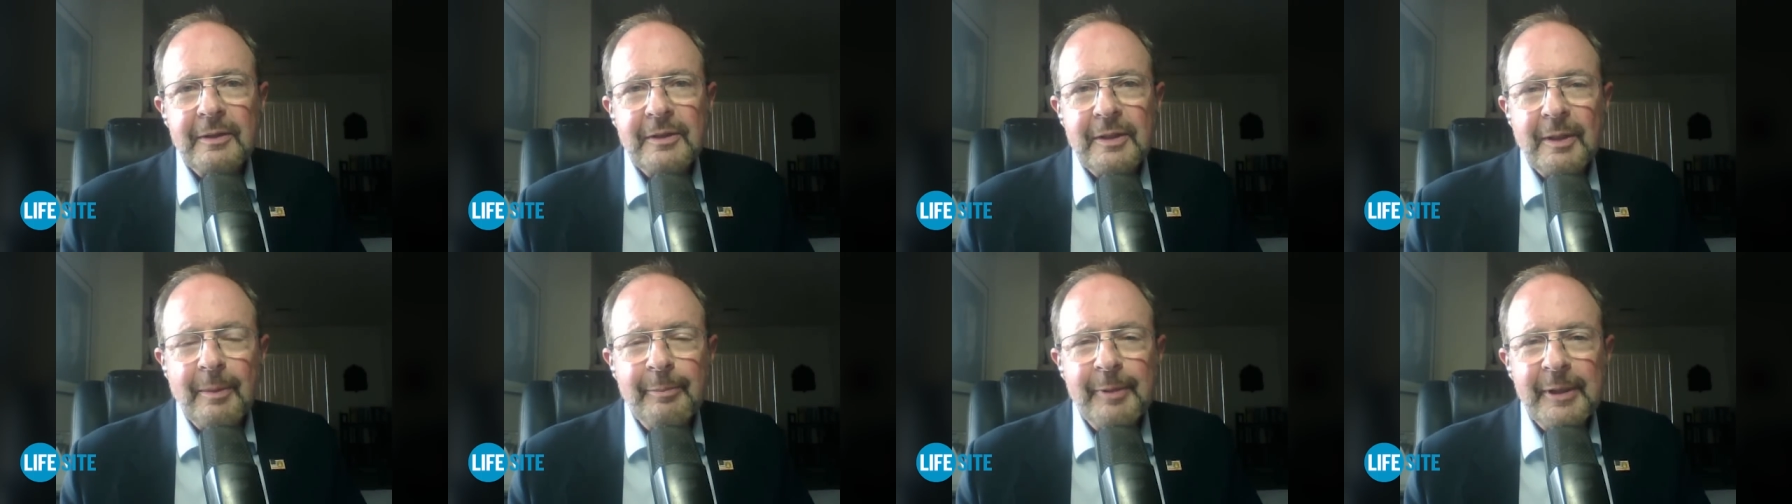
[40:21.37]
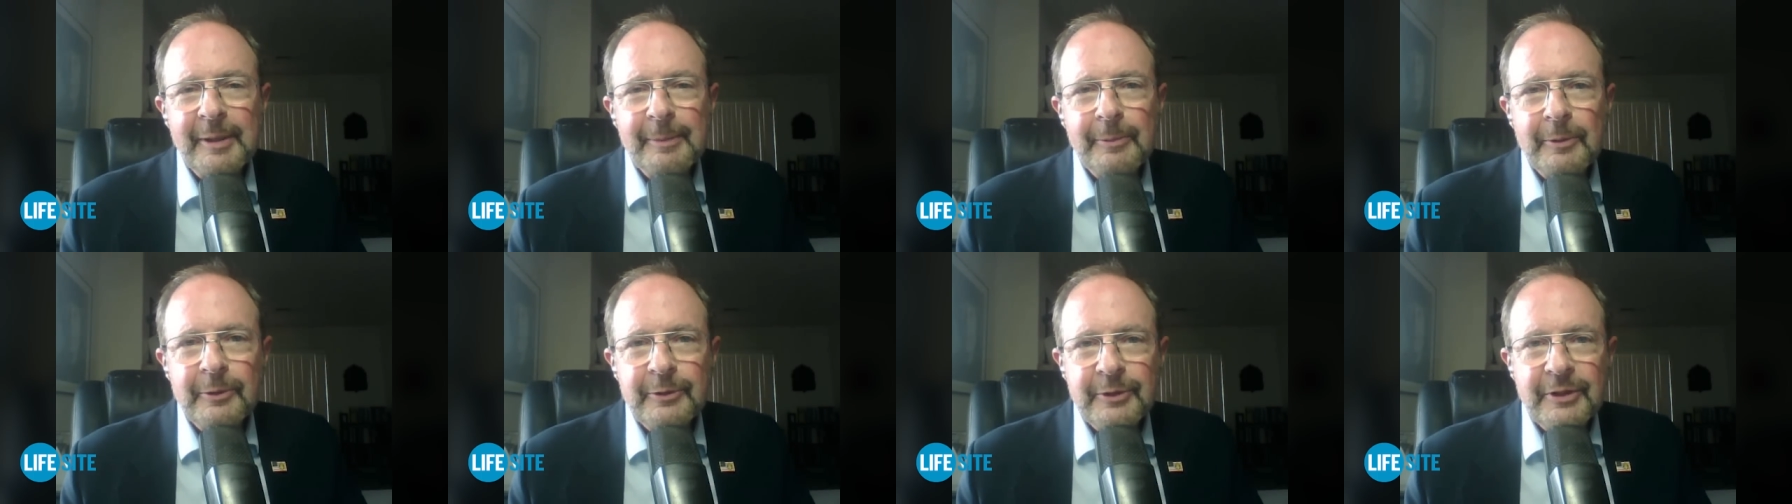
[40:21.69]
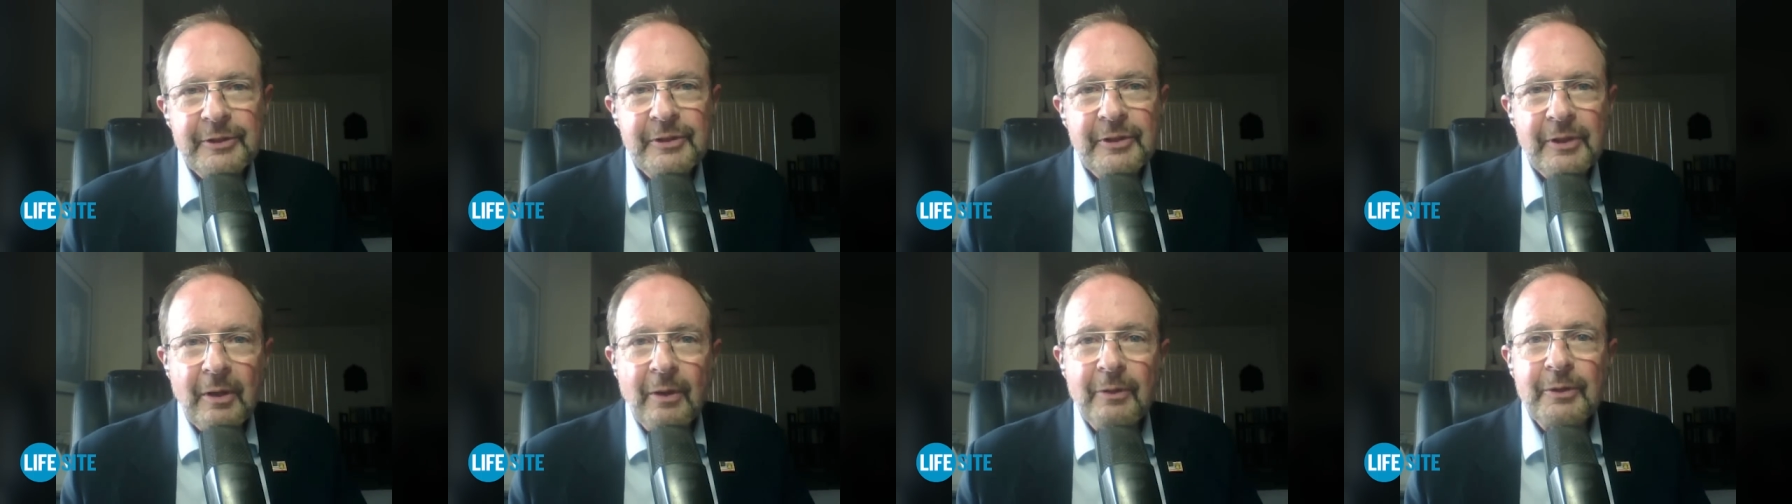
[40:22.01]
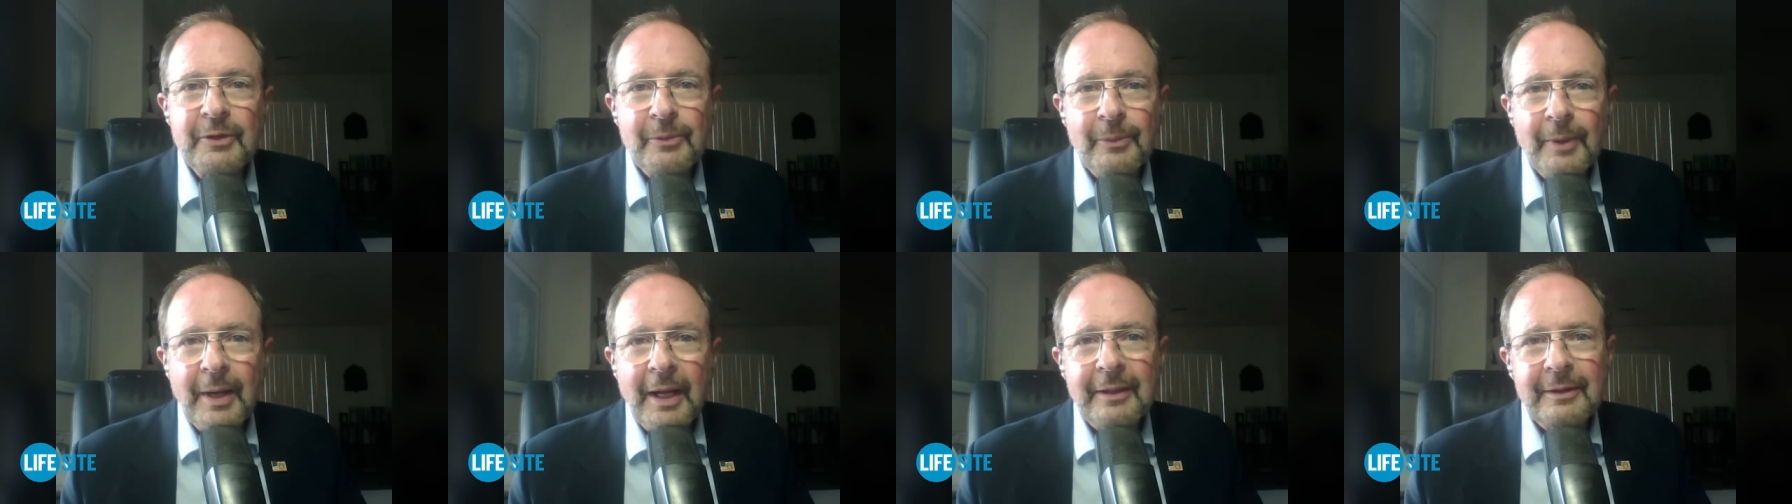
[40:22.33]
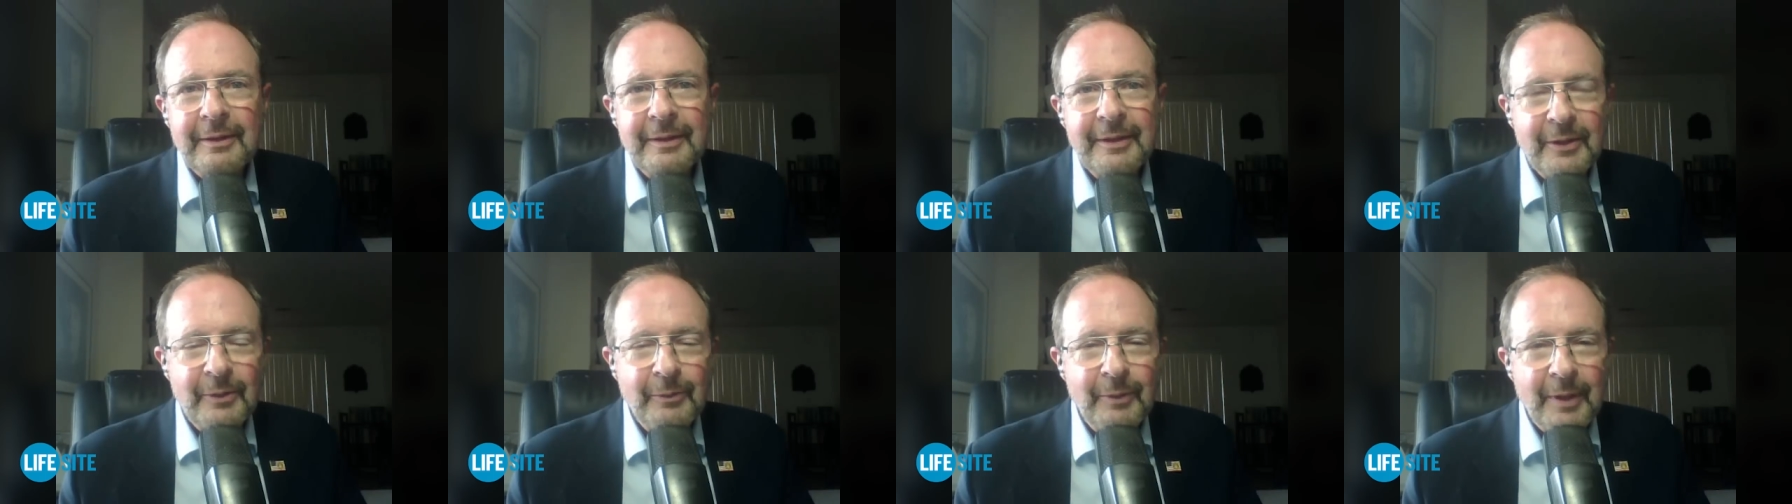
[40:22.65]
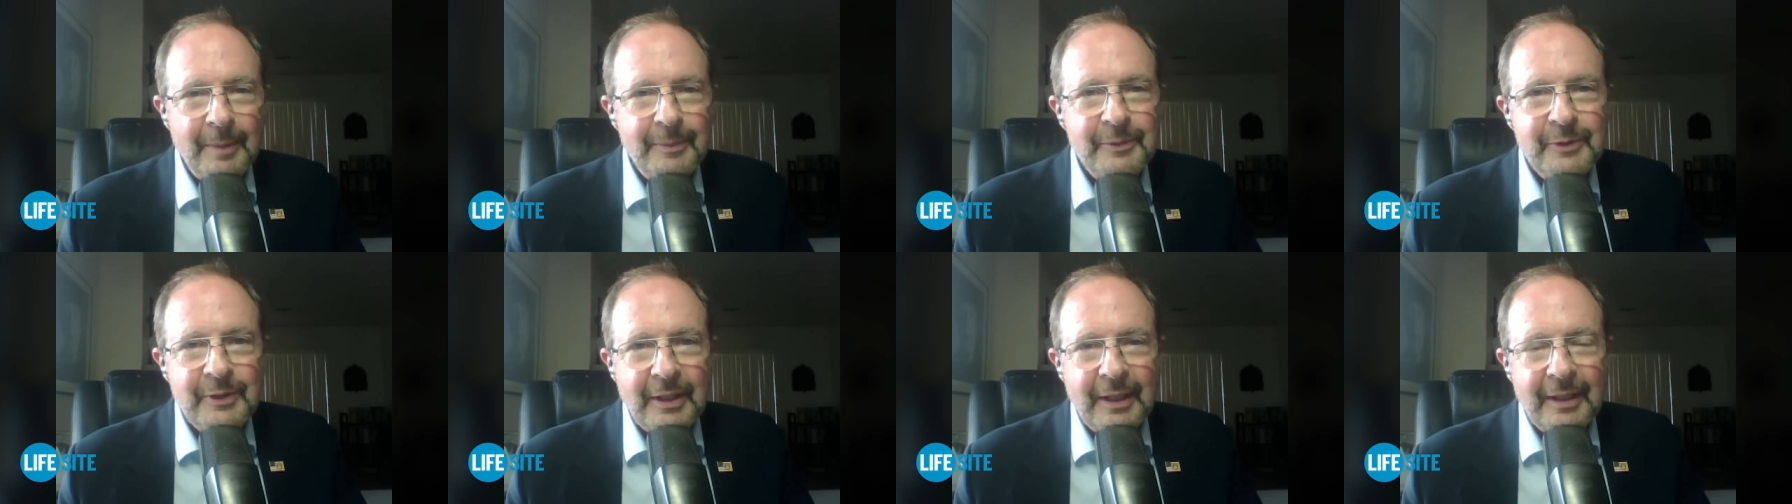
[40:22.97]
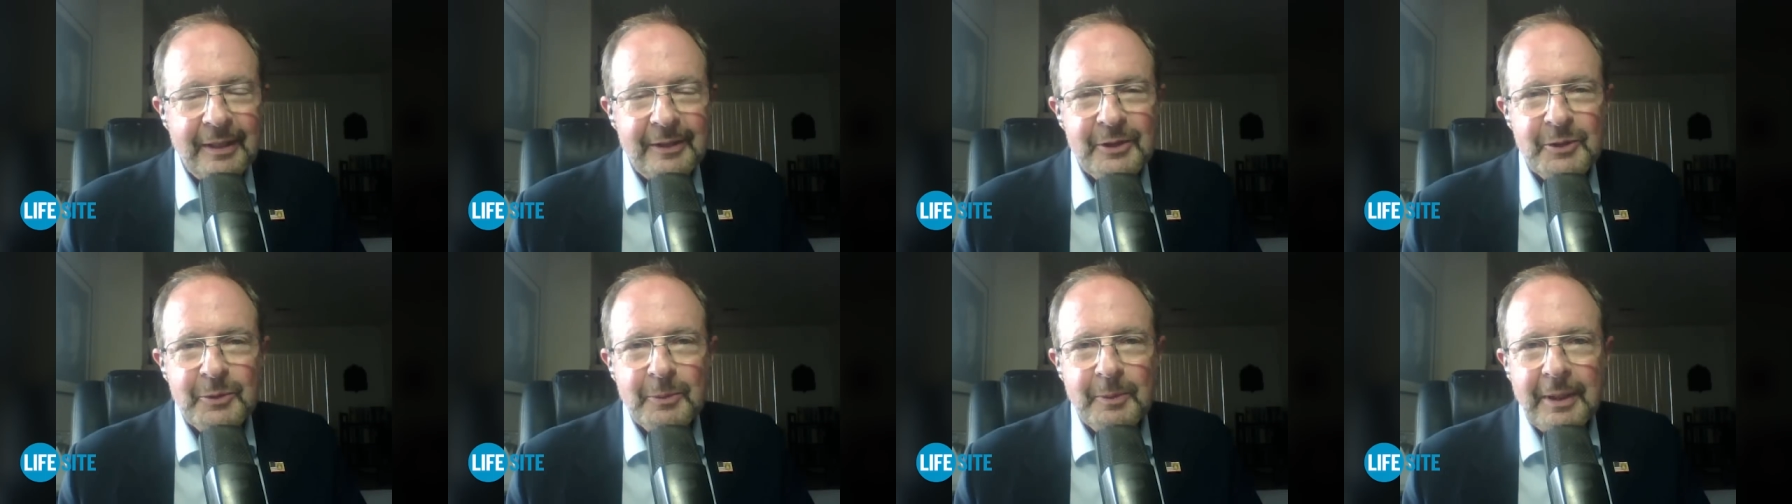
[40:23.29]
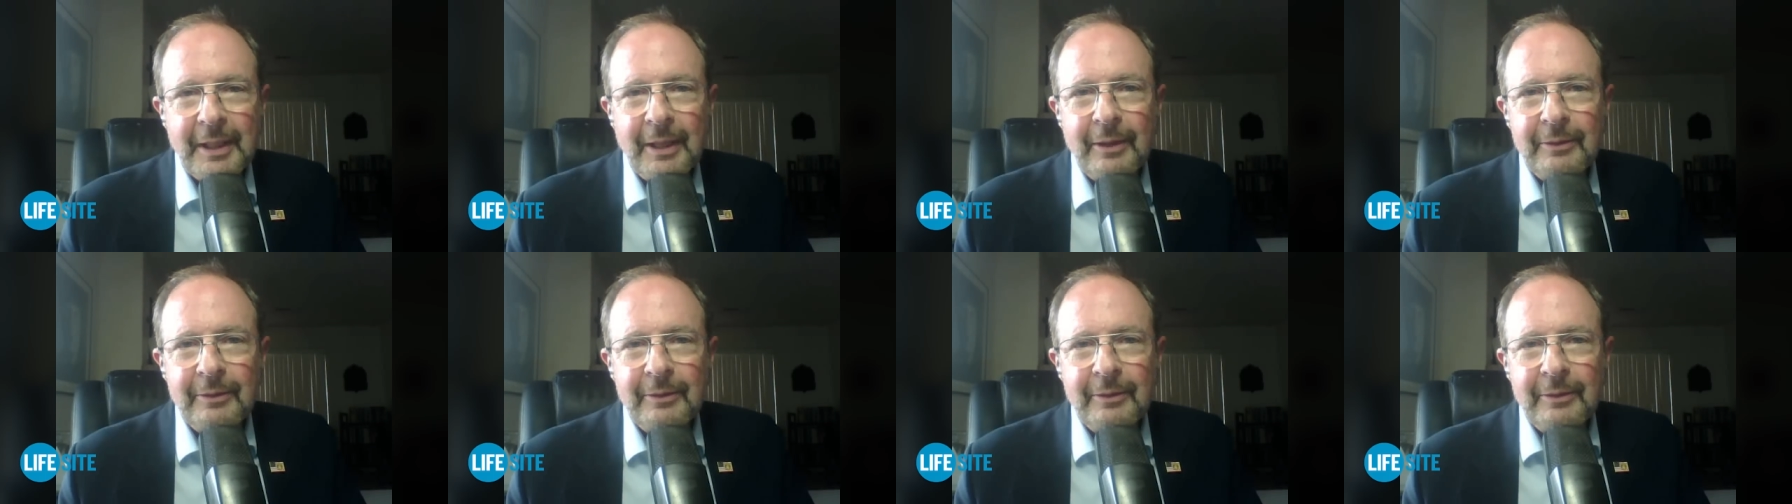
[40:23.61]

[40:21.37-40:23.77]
some people just go directly to websites